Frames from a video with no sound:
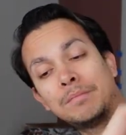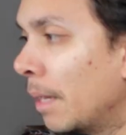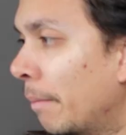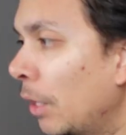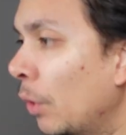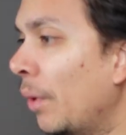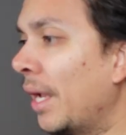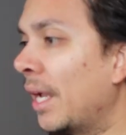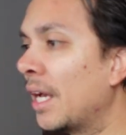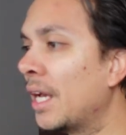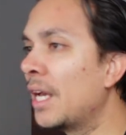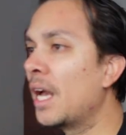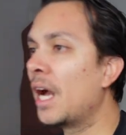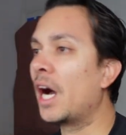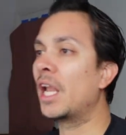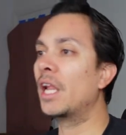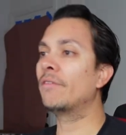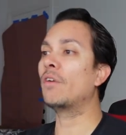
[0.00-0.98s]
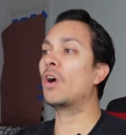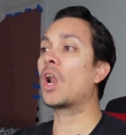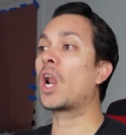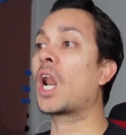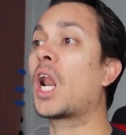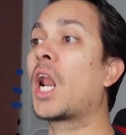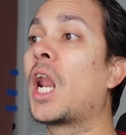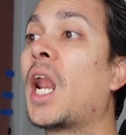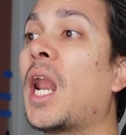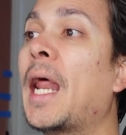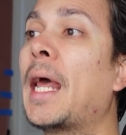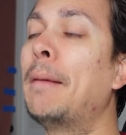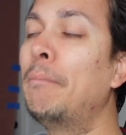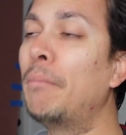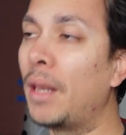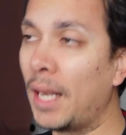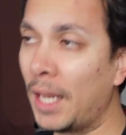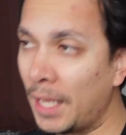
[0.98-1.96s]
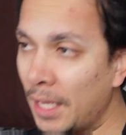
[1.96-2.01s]
But anyway, enough
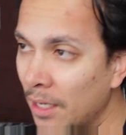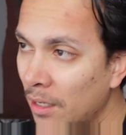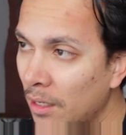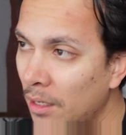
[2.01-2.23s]
rambling.